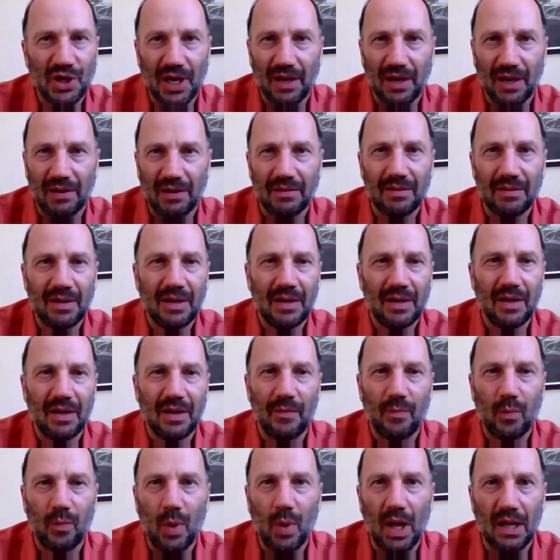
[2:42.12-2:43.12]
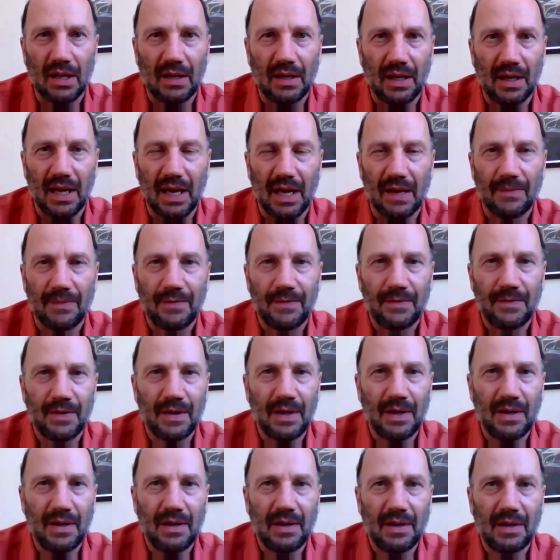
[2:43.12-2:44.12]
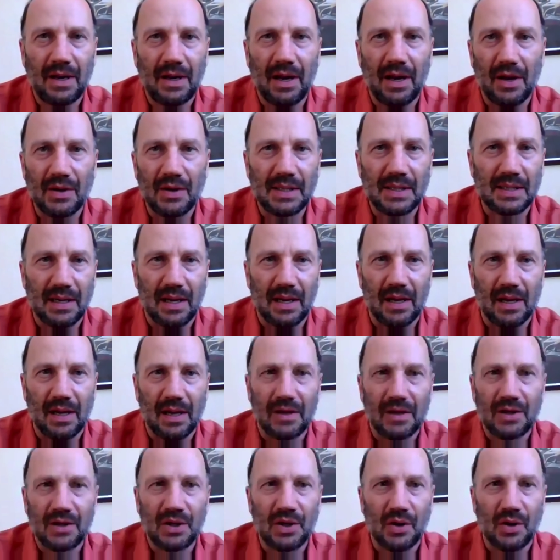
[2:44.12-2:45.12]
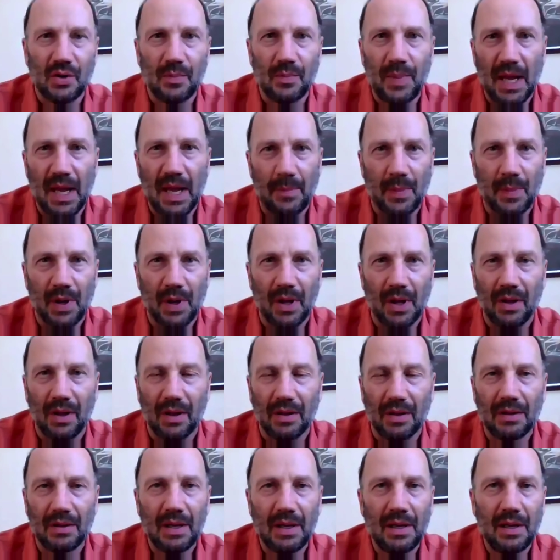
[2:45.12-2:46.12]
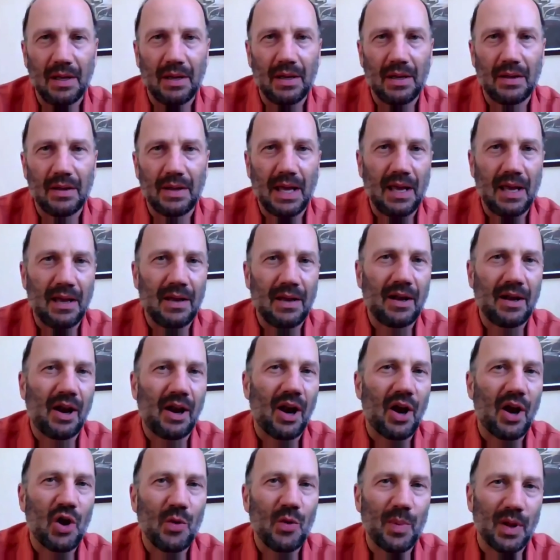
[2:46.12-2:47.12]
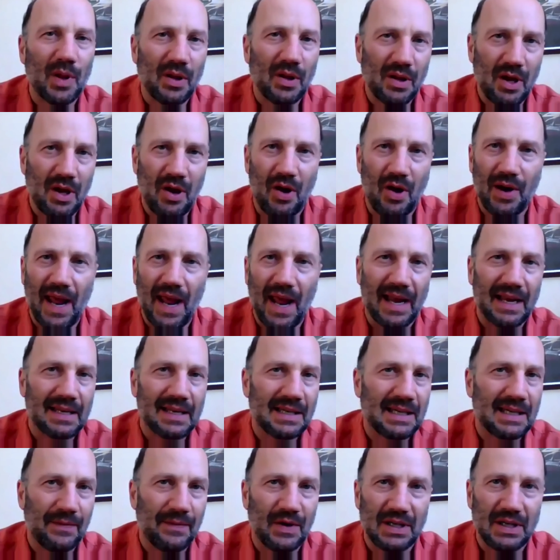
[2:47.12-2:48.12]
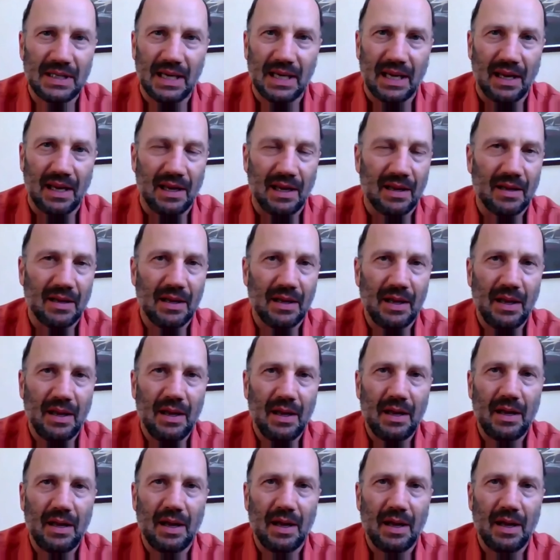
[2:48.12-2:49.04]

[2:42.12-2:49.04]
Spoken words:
pushing of wildlife closer to people, the global connectivity,